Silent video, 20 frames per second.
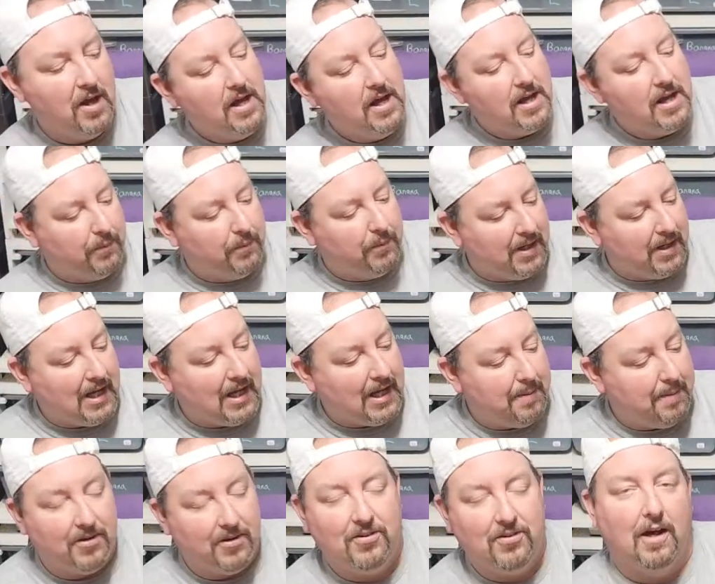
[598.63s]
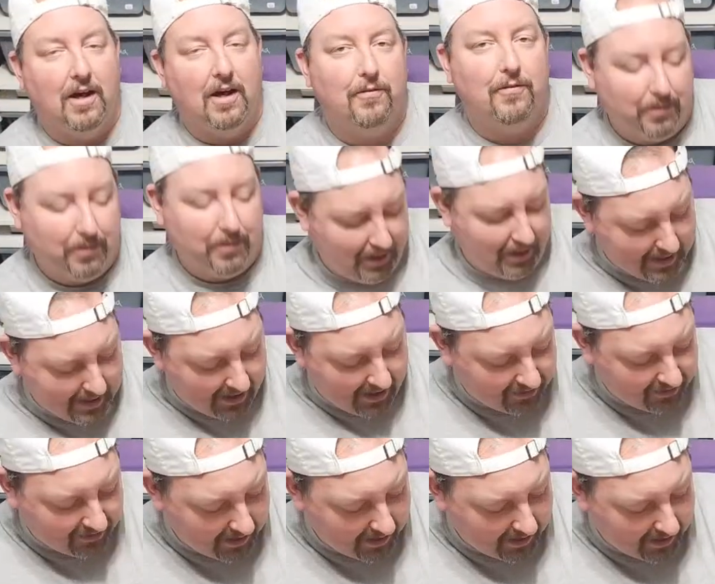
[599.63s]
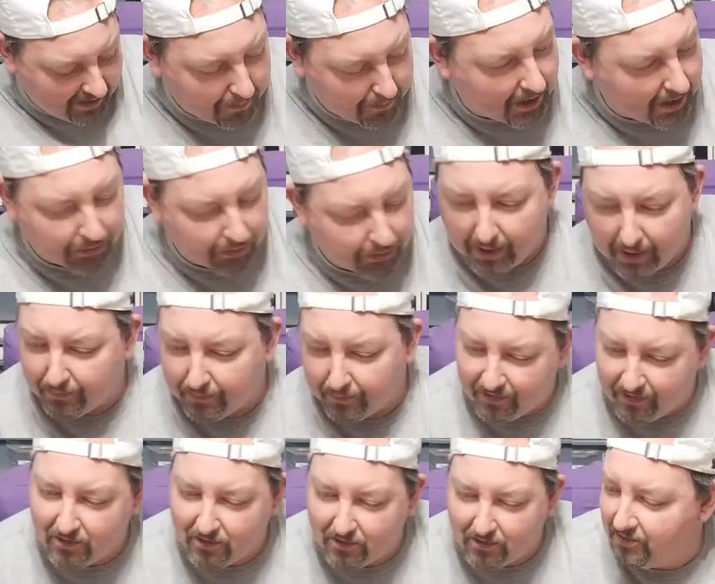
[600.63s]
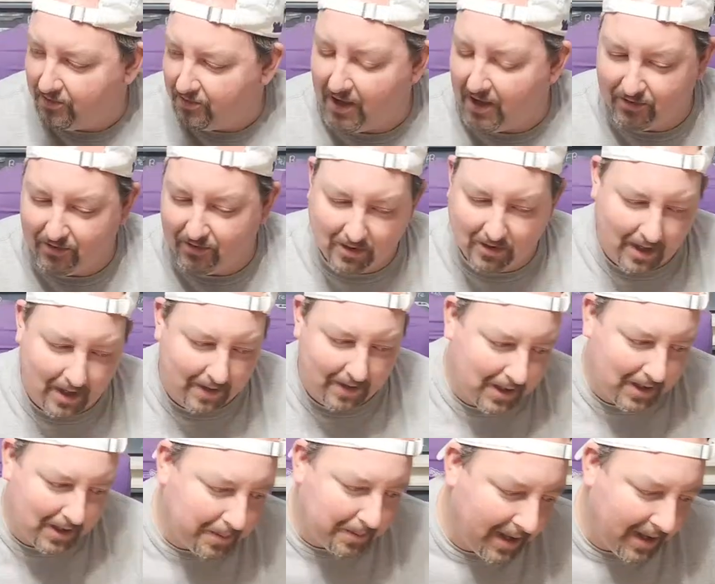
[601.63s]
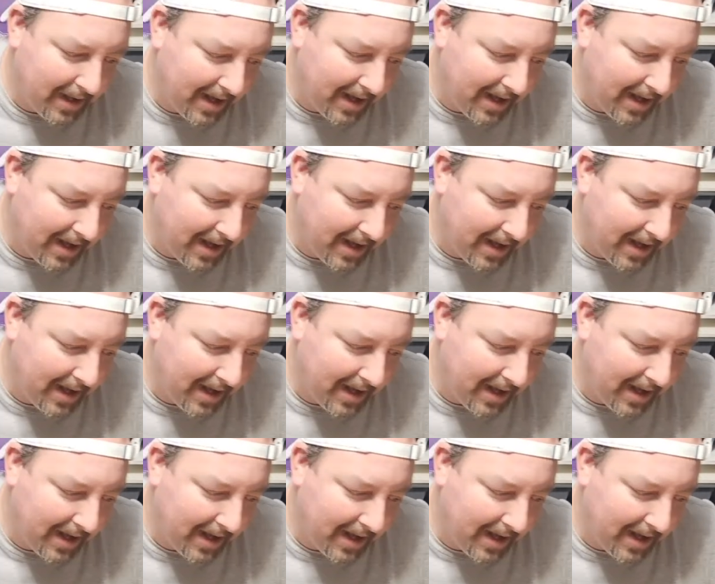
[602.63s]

It redeemed itself really nicely. I mean, we got three visual recessives out of a double het